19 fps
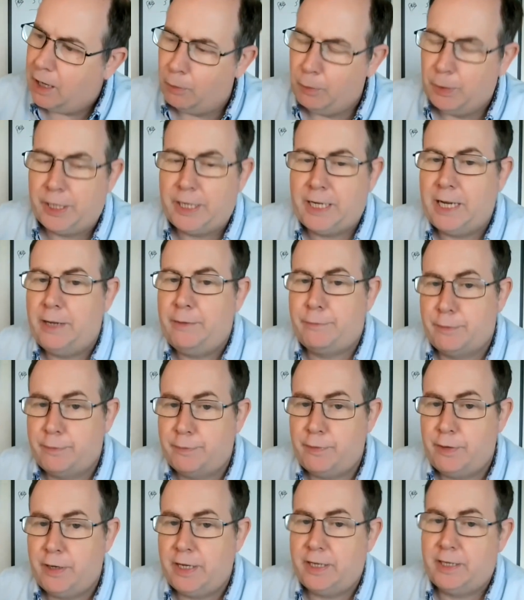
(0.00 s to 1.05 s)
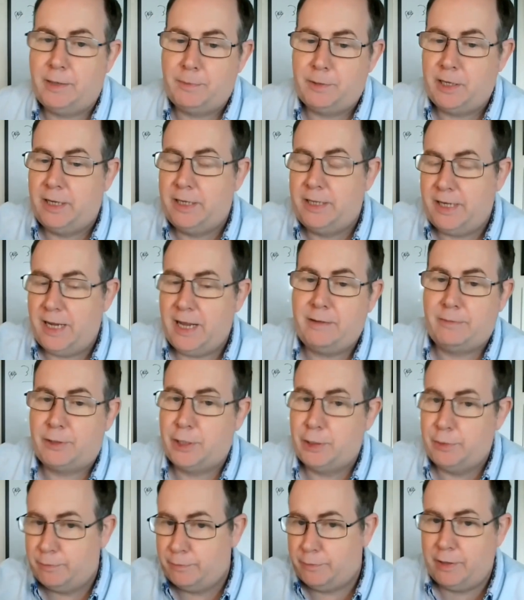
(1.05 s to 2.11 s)
I want to get it for free. And I'm going, yeah,
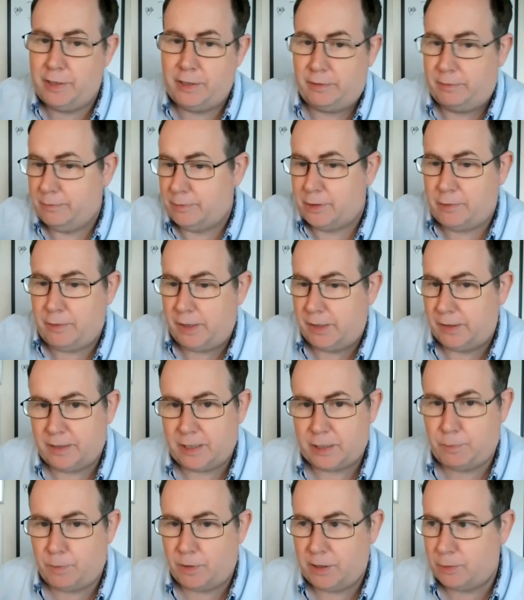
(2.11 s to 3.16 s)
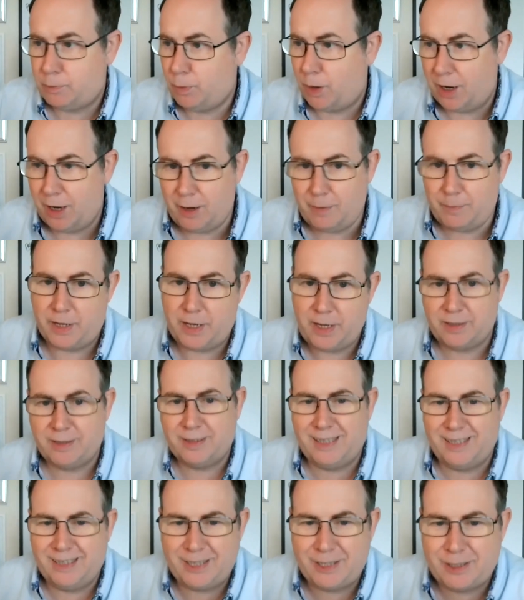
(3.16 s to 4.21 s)
2 and 3. It's great. That's why I'm here.
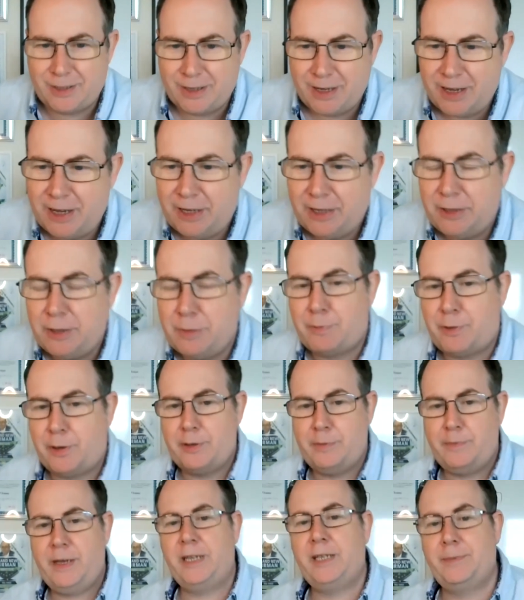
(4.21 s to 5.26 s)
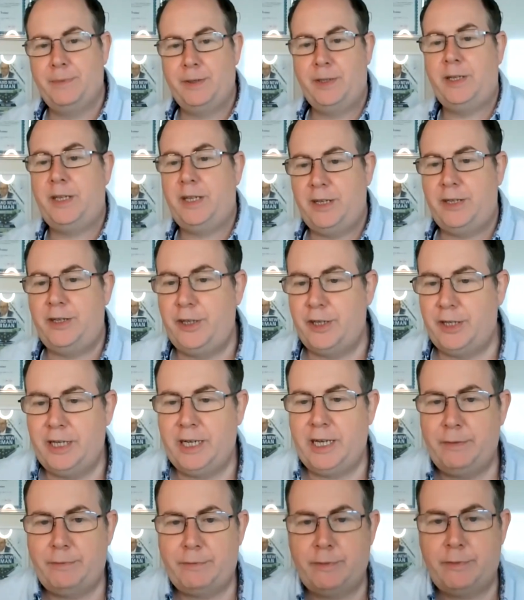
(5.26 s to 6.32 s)
The product makes money and you can
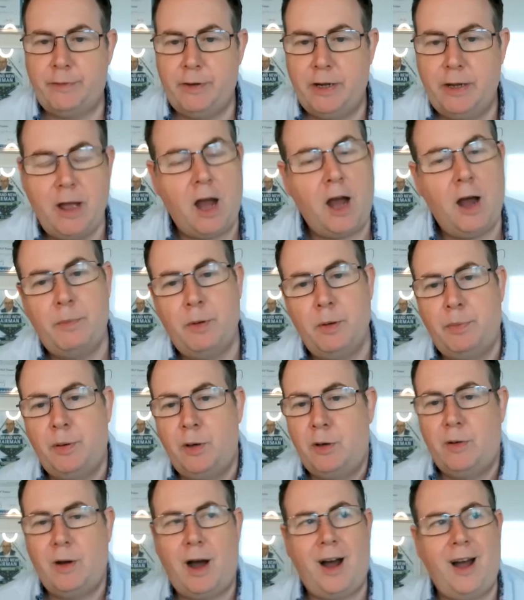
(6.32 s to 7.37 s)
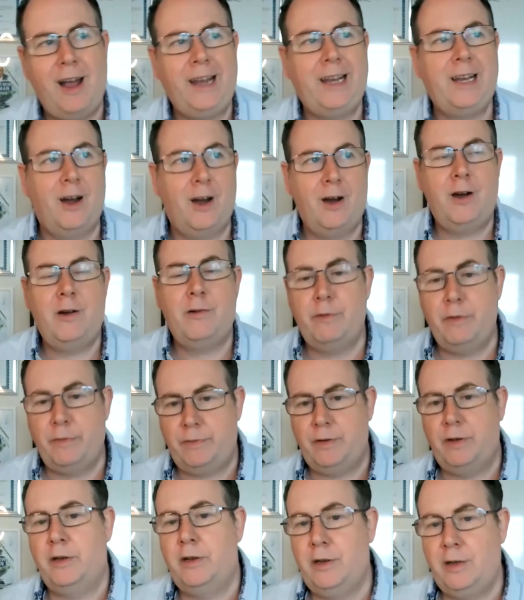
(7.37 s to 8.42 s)
get it for free. But Paul, I can't
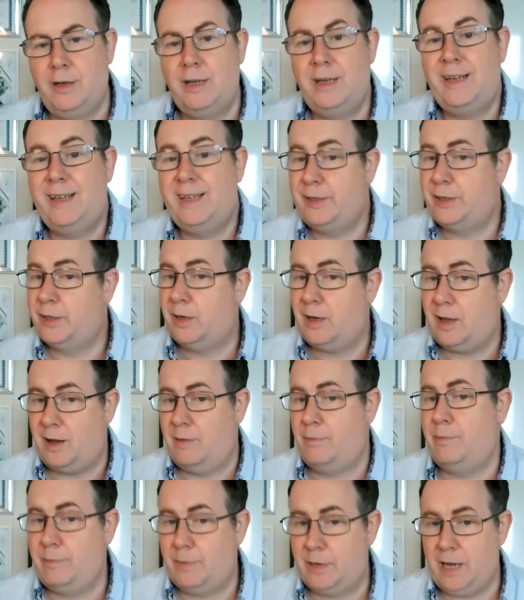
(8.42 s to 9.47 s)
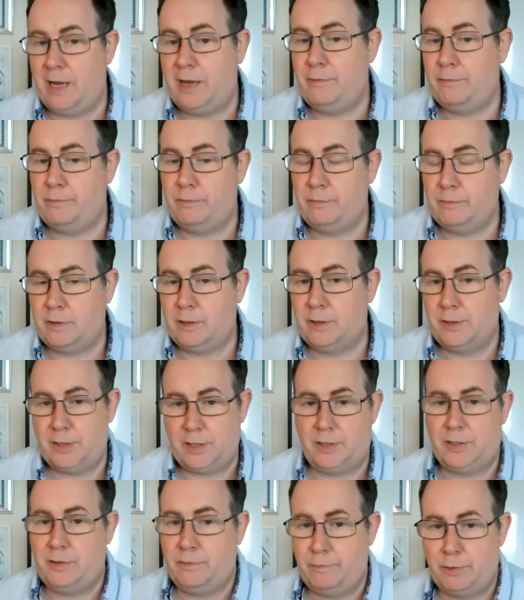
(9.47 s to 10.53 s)
refer until I'm getting
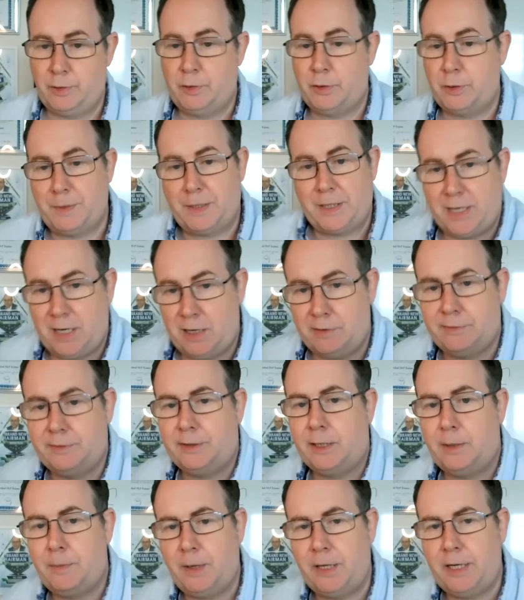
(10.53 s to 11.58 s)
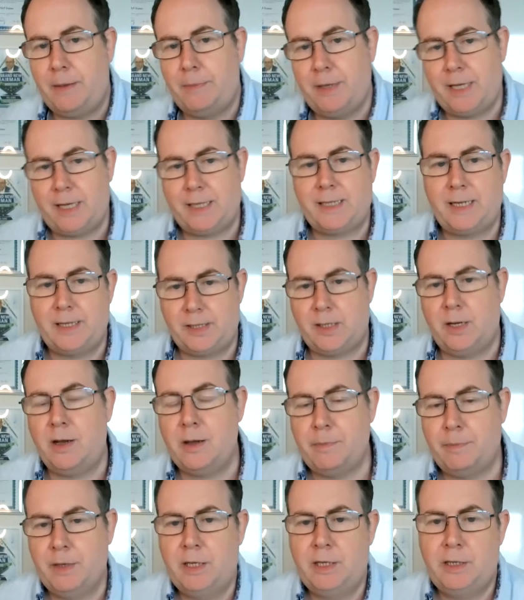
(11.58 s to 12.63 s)
consistent results myself. And I'm like, yeah, but that takes
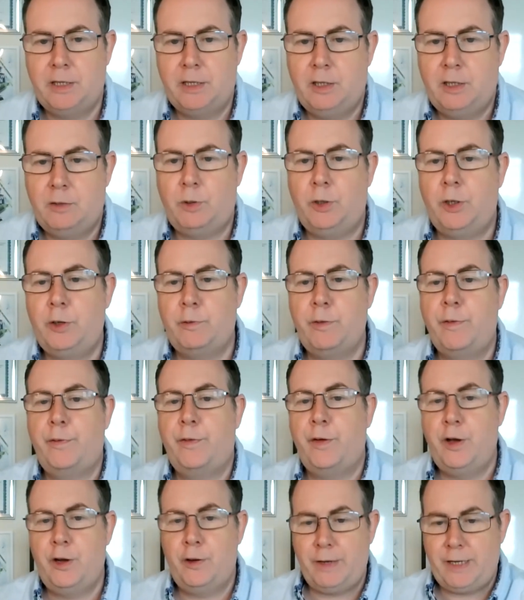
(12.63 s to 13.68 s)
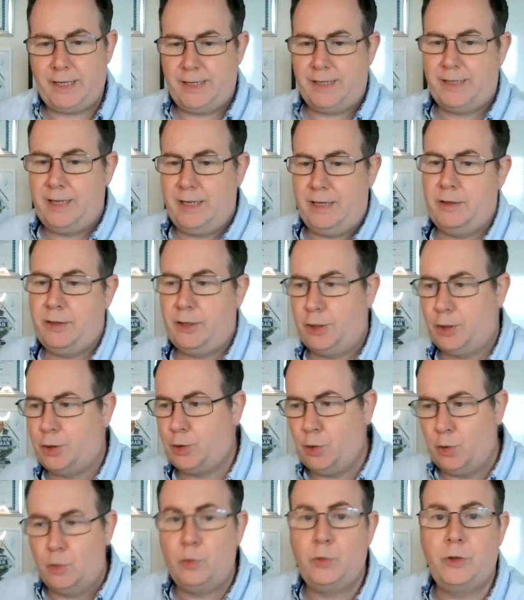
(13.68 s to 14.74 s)
time. What you're referring is the
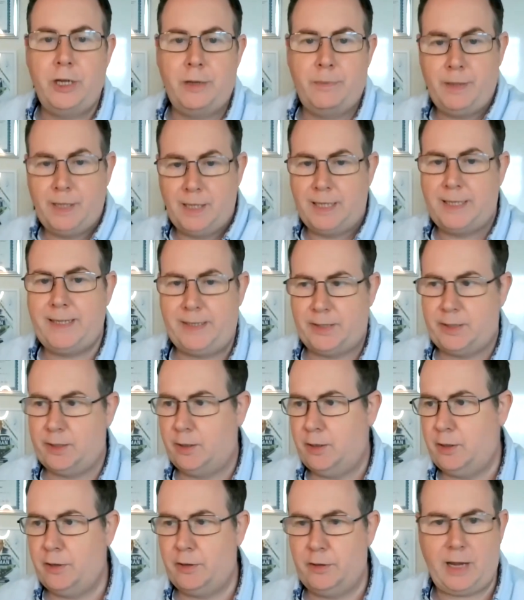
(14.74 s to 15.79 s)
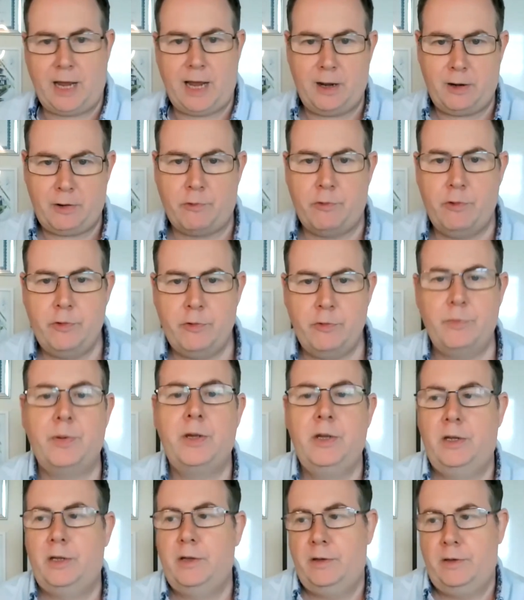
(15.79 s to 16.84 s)
school, the ability to learn, our group,
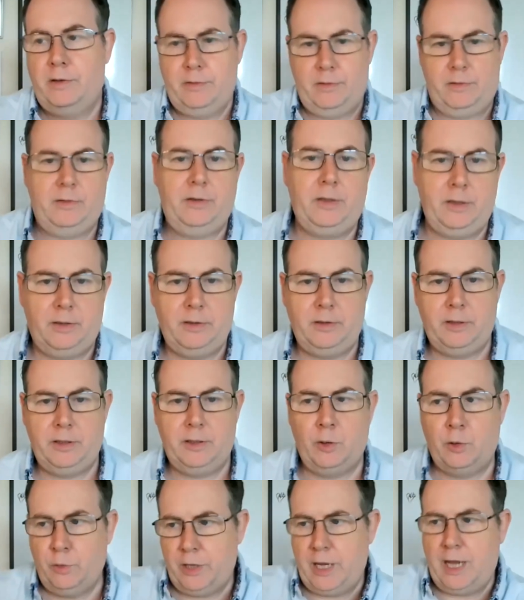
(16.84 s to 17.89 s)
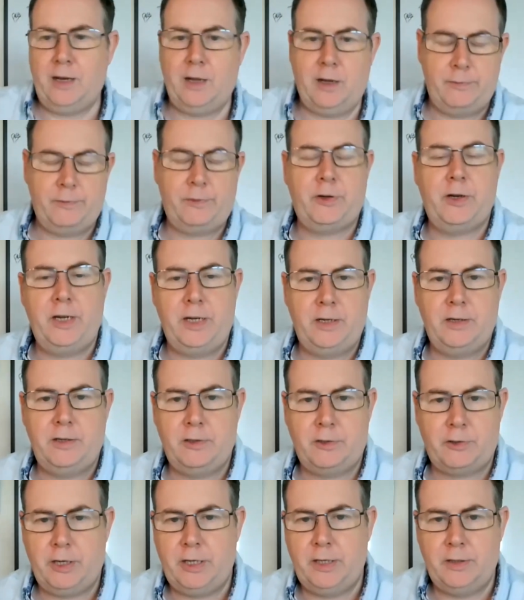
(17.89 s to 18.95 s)
you know, all their live
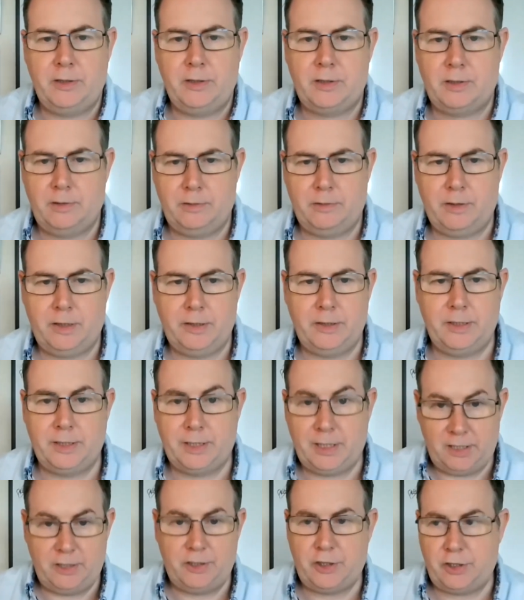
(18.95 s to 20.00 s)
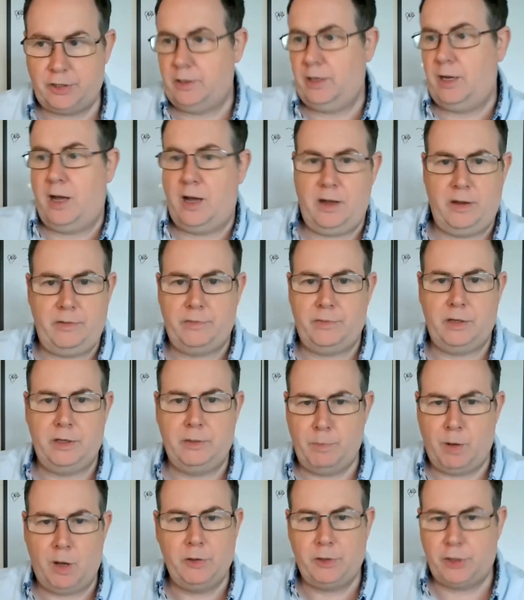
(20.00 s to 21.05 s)
traders, right, that teach live
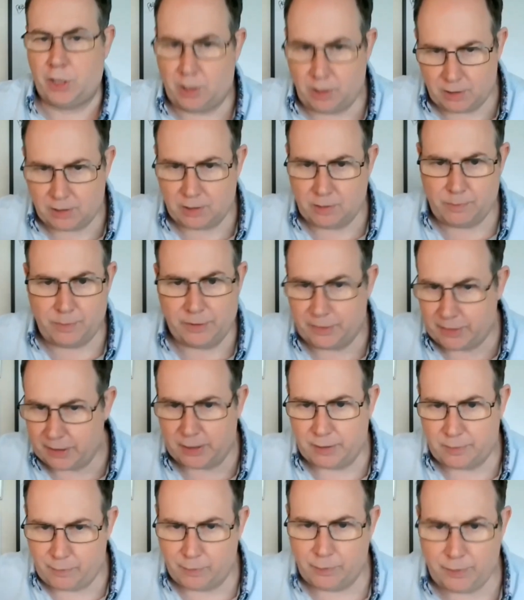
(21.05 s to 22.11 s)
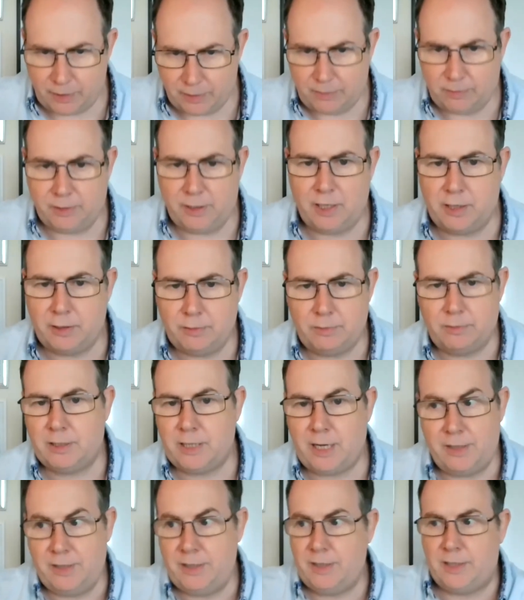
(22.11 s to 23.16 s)
and mark charts up and things for you. You know,
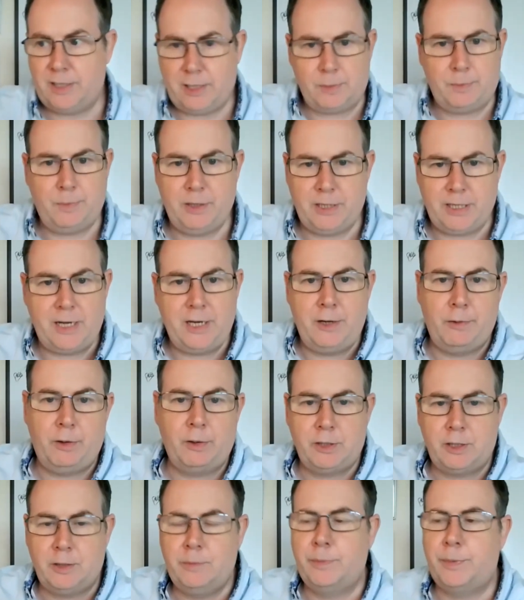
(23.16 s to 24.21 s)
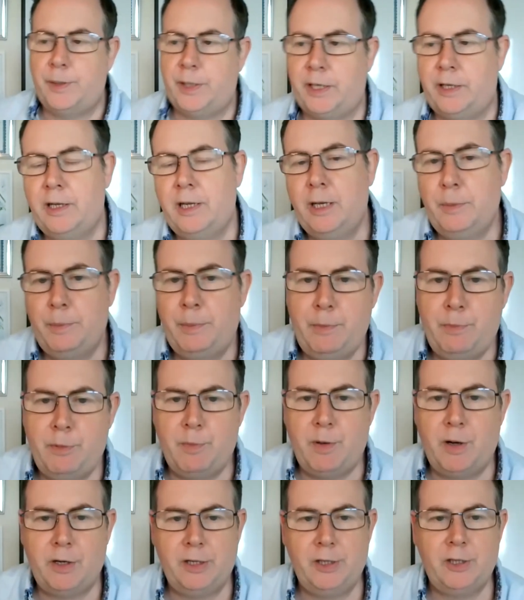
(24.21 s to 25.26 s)
10-year-old company, people
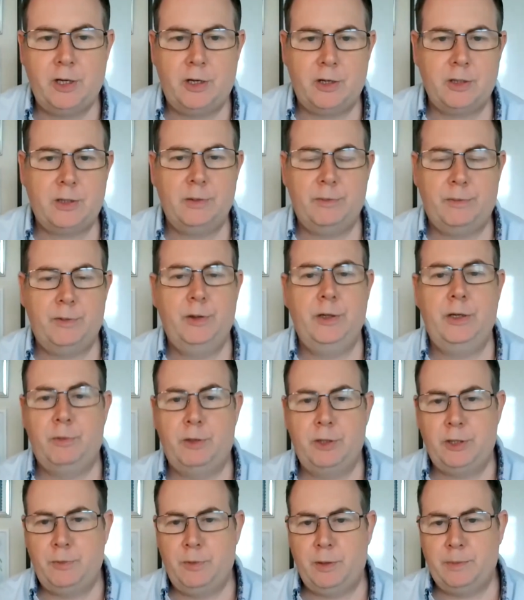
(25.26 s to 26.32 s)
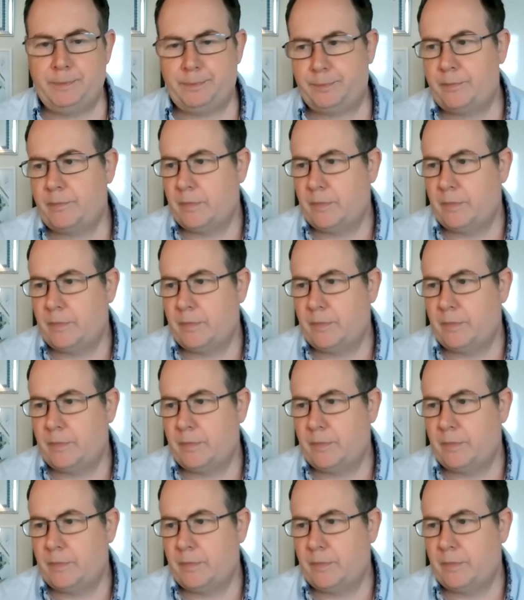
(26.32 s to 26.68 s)
marking charts up for you. What do you want?